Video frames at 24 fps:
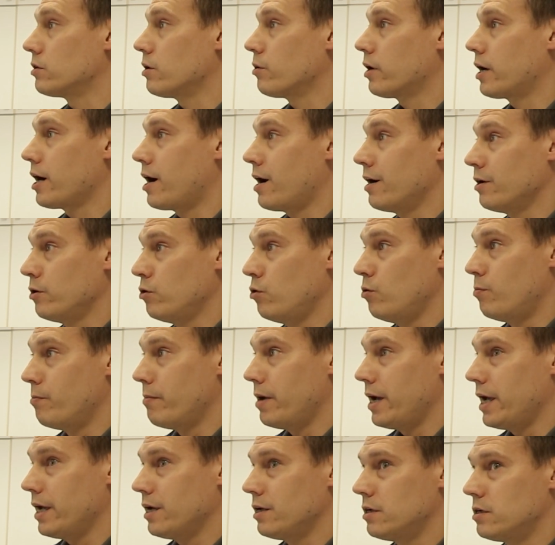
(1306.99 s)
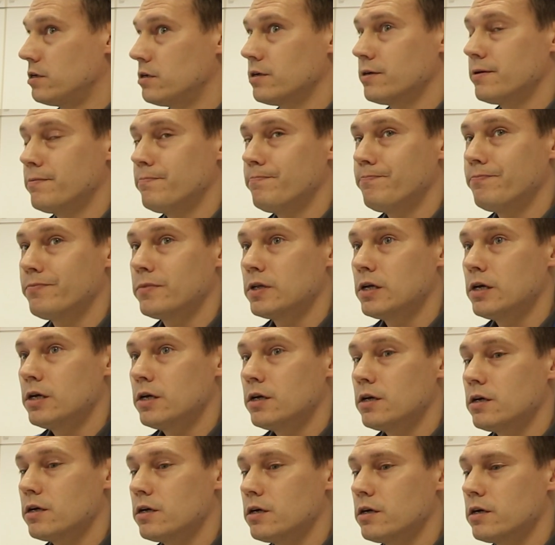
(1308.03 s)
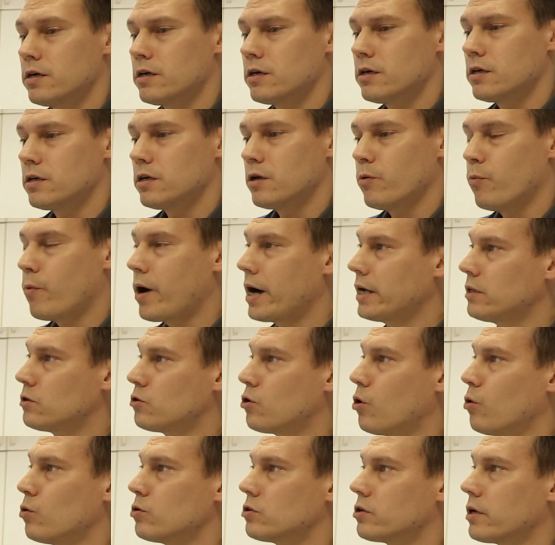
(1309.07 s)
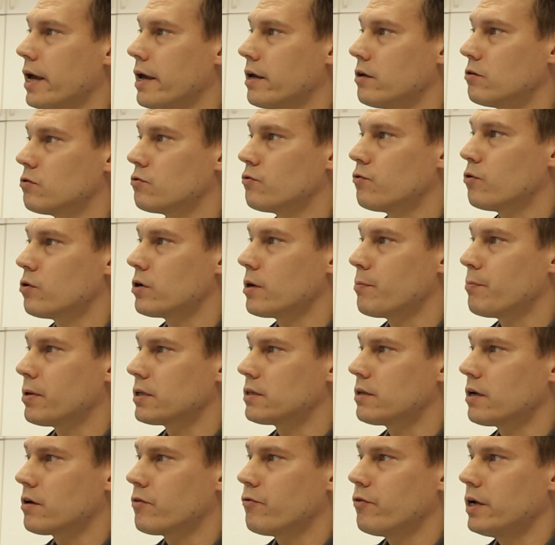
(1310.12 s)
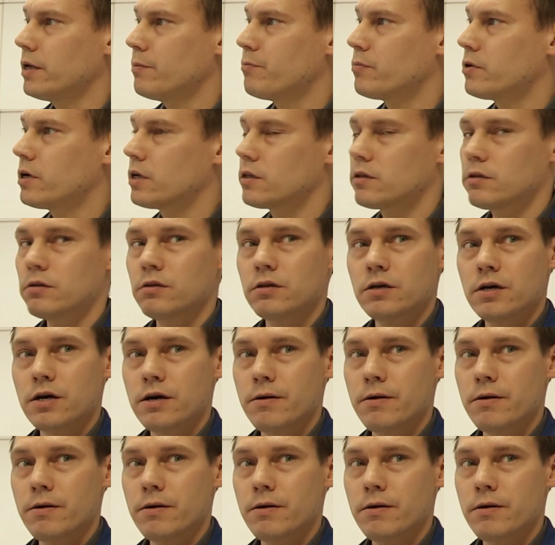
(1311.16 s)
the guy who made the white gold case for the Patek Philippe that